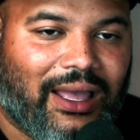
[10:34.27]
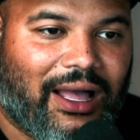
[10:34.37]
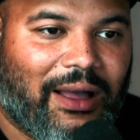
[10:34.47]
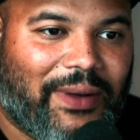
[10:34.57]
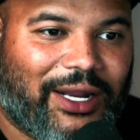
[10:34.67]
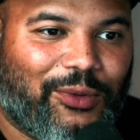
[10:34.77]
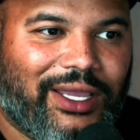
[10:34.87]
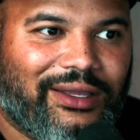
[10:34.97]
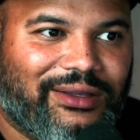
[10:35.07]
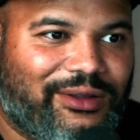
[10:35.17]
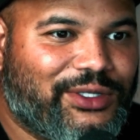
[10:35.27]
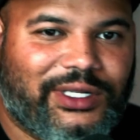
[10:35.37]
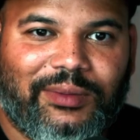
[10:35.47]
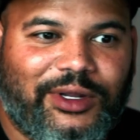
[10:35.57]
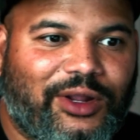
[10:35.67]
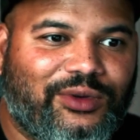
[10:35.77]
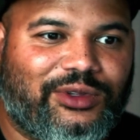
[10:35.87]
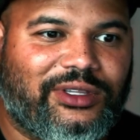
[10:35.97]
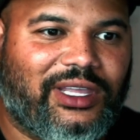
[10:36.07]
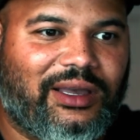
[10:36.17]
By the way, also let me know
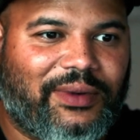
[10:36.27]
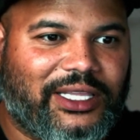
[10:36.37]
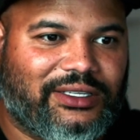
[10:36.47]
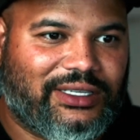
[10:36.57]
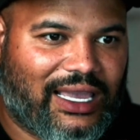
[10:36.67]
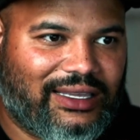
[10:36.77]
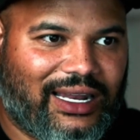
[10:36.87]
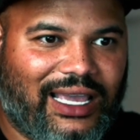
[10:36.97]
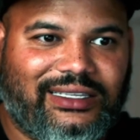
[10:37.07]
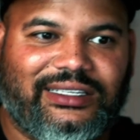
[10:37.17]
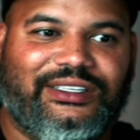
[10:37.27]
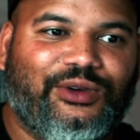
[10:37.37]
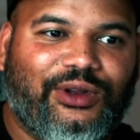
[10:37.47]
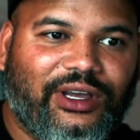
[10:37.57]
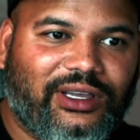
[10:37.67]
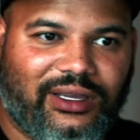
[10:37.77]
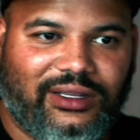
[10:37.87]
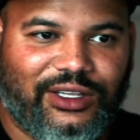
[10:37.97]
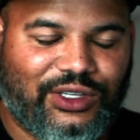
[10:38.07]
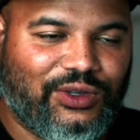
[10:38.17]
what you think about this. Yeah, you like this new look,
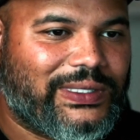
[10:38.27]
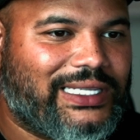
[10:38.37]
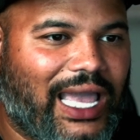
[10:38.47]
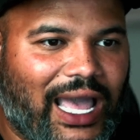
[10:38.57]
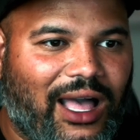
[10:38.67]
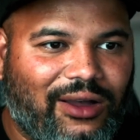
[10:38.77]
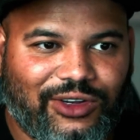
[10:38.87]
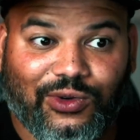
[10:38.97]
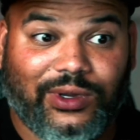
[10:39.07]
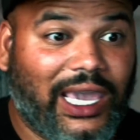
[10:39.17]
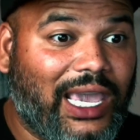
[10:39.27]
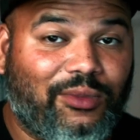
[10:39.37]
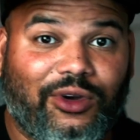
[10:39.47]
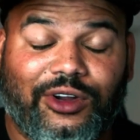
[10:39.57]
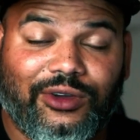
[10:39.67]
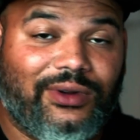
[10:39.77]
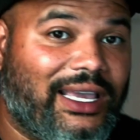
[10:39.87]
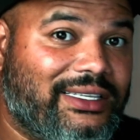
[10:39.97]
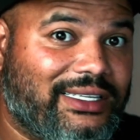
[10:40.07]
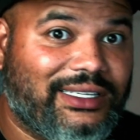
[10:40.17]
this new style, new camera, new
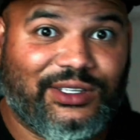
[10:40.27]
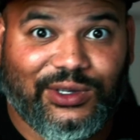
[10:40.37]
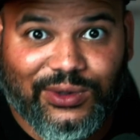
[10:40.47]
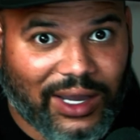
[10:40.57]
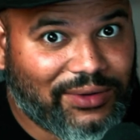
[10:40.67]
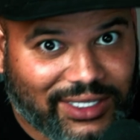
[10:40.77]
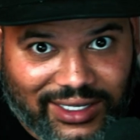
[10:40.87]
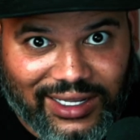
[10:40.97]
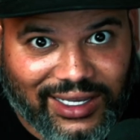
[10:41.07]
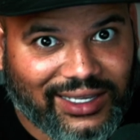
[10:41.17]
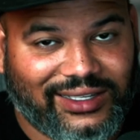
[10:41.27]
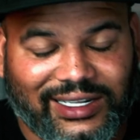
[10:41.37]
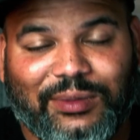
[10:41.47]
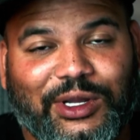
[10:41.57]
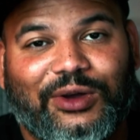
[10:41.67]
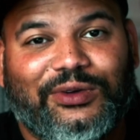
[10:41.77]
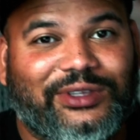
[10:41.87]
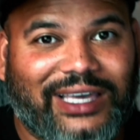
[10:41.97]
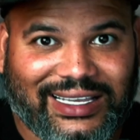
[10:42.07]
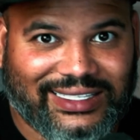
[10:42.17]
lenses, new everything. Like, let me know what
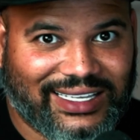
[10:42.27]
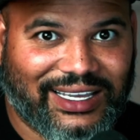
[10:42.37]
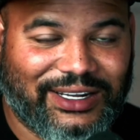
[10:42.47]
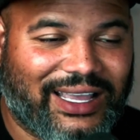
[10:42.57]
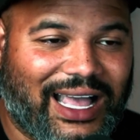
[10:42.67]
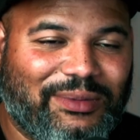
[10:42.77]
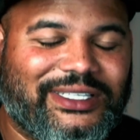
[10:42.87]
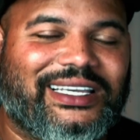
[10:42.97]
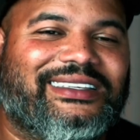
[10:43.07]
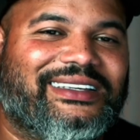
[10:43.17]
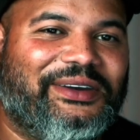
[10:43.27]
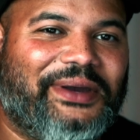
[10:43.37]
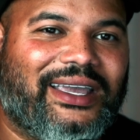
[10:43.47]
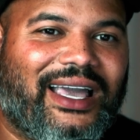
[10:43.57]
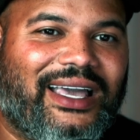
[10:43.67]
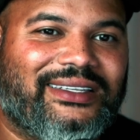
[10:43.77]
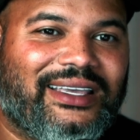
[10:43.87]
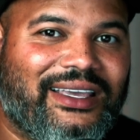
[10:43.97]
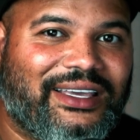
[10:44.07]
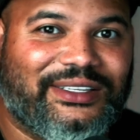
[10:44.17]
you guys think in the comment section. All right, guys,
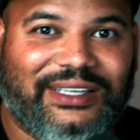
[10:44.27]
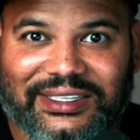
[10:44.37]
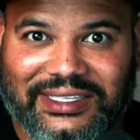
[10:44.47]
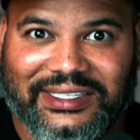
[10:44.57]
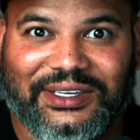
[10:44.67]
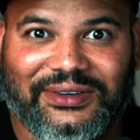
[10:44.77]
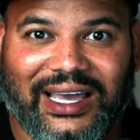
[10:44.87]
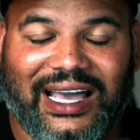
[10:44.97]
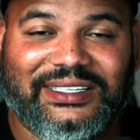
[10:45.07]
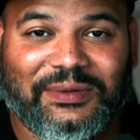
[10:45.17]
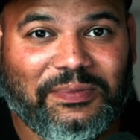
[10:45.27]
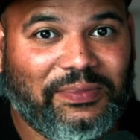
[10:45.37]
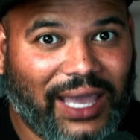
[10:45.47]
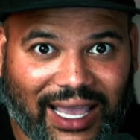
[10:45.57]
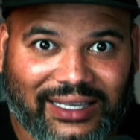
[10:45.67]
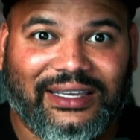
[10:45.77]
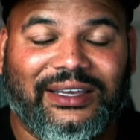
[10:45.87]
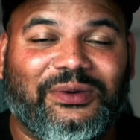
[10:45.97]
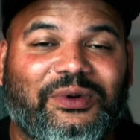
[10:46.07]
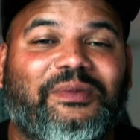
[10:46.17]
it's good to see you guys. I'm back.
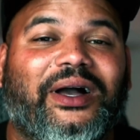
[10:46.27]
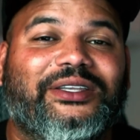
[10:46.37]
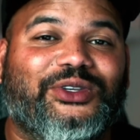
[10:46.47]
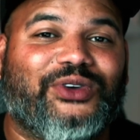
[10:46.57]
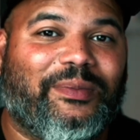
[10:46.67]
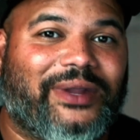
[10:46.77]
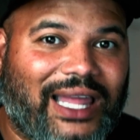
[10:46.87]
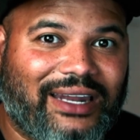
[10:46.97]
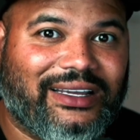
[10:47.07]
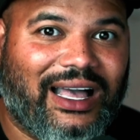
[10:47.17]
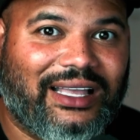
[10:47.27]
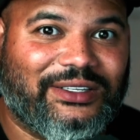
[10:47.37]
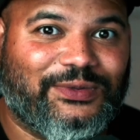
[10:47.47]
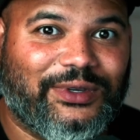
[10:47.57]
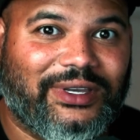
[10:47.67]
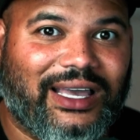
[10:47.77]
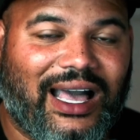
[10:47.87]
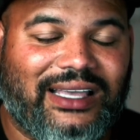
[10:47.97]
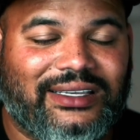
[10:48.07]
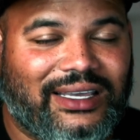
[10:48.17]
We're about to drop a lot of content for you
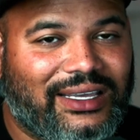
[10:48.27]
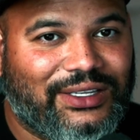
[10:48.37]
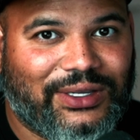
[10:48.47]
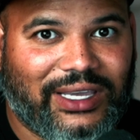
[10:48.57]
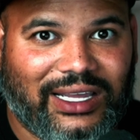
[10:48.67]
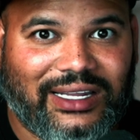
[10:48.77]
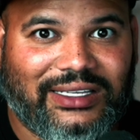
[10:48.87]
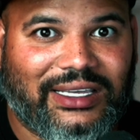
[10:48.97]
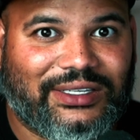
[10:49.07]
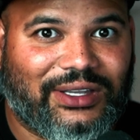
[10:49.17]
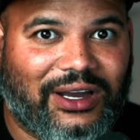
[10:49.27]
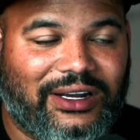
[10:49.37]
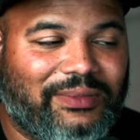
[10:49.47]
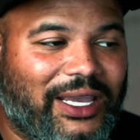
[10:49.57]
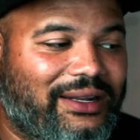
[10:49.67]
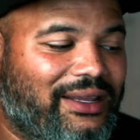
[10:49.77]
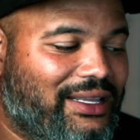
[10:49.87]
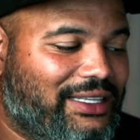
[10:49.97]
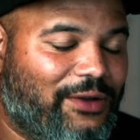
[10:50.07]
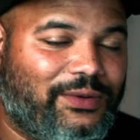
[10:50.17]
guys. So yeah, let's get started, man.
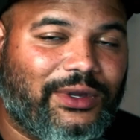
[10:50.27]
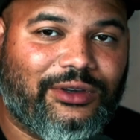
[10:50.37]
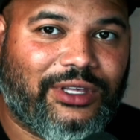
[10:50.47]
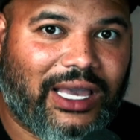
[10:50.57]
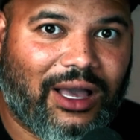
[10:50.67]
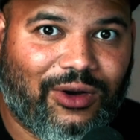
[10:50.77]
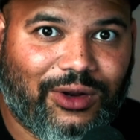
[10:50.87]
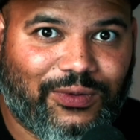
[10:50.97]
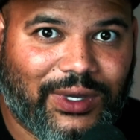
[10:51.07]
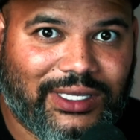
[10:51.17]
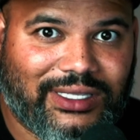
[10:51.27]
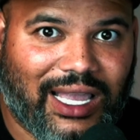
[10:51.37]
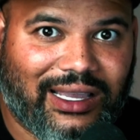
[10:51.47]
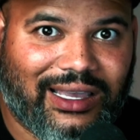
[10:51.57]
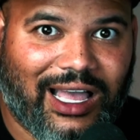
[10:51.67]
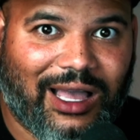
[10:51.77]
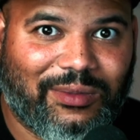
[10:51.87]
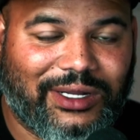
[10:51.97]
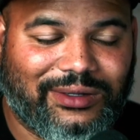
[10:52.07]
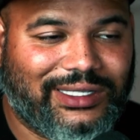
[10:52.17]
Definitely go check out codingphase.com.
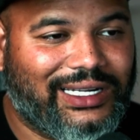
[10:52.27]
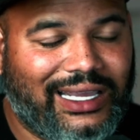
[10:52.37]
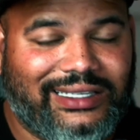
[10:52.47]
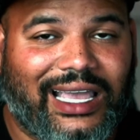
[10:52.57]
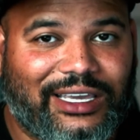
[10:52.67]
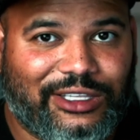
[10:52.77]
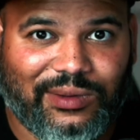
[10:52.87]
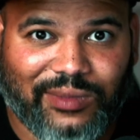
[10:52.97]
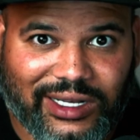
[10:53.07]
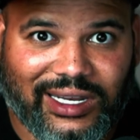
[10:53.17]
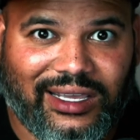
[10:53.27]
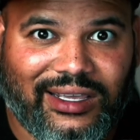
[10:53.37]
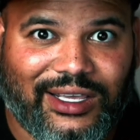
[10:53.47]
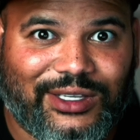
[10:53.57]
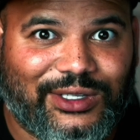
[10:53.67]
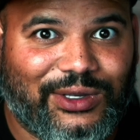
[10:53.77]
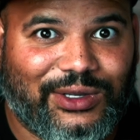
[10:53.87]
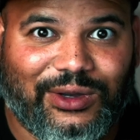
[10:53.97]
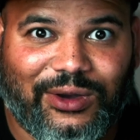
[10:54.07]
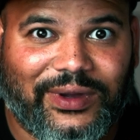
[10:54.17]
And today is actually Monday, so
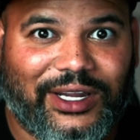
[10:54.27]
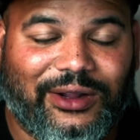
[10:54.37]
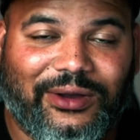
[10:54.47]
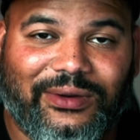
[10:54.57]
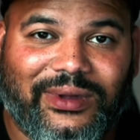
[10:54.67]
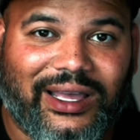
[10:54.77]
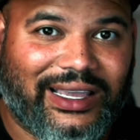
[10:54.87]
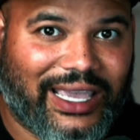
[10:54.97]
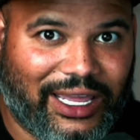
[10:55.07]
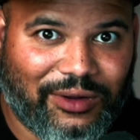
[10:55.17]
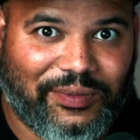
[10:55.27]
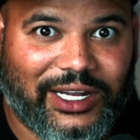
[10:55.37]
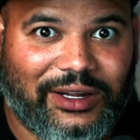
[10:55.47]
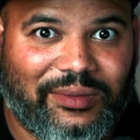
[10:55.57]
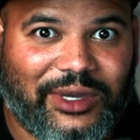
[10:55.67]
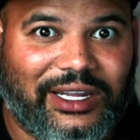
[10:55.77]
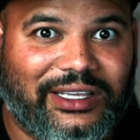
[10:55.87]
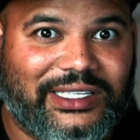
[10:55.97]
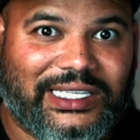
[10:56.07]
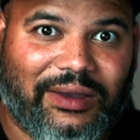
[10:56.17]
you already know, accountability
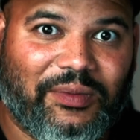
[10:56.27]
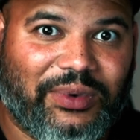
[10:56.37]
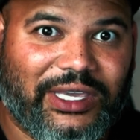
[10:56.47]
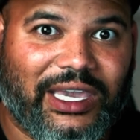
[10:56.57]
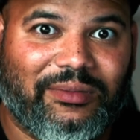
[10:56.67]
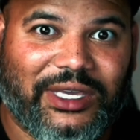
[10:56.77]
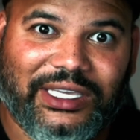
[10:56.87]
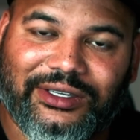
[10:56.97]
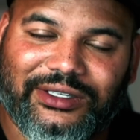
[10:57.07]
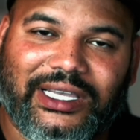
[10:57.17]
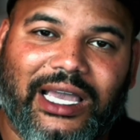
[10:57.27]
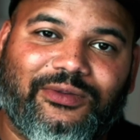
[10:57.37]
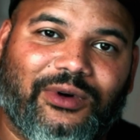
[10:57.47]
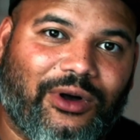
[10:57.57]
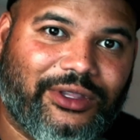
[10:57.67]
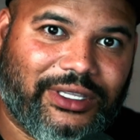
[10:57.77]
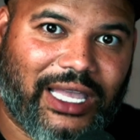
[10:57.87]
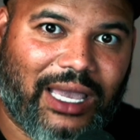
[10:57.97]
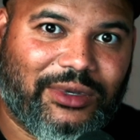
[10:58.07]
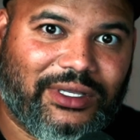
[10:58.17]
meetings, 7 p.m. Eastern time for all the
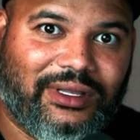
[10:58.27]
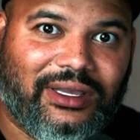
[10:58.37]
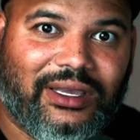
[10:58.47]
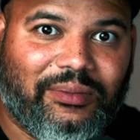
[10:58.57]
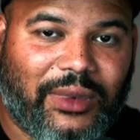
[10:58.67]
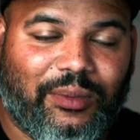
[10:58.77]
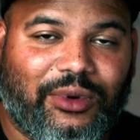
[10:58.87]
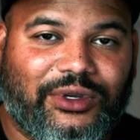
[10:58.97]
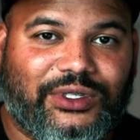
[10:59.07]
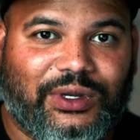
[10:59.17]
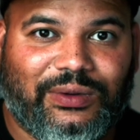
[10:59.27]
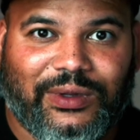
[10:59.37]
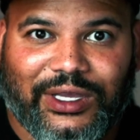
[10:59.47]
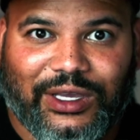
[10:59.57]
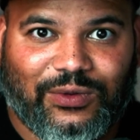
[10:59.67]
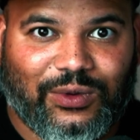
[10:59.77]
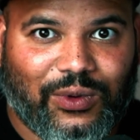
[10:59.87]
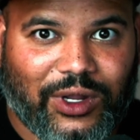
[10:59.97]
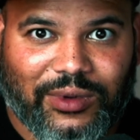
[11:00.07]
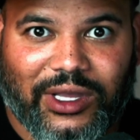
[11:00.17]
Diamond members. So if you
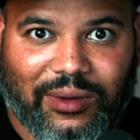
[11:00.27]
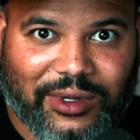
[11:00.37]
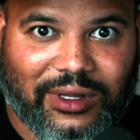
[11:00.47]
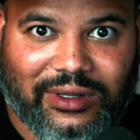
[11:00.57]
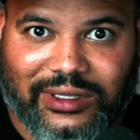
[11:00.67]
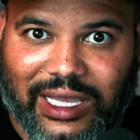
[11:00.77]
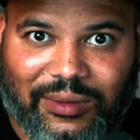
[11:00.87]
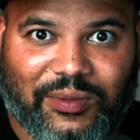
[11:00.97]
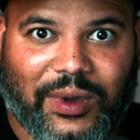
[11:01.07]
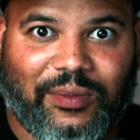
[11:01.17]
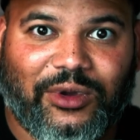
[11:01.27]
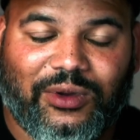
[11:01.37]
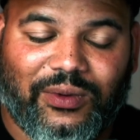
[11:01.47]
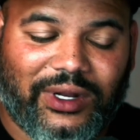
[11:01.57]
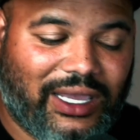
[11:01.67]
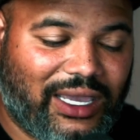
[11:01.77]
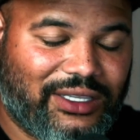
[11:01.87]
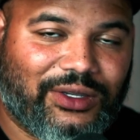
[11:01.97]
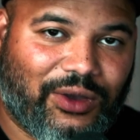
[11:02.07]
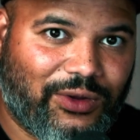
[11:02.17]
want to become a Diamond member, you want to get
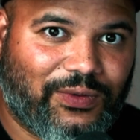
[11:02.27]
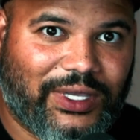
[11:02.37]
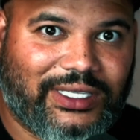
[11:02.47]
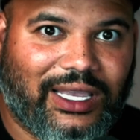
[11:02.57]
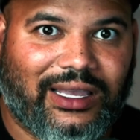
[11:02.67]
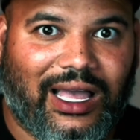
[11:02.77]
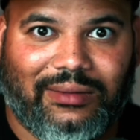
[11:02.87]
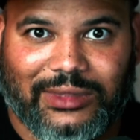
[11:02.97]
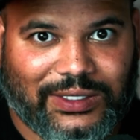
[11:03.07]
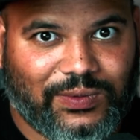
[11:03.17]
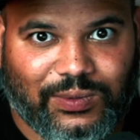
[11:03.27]
into codingphase.com, it's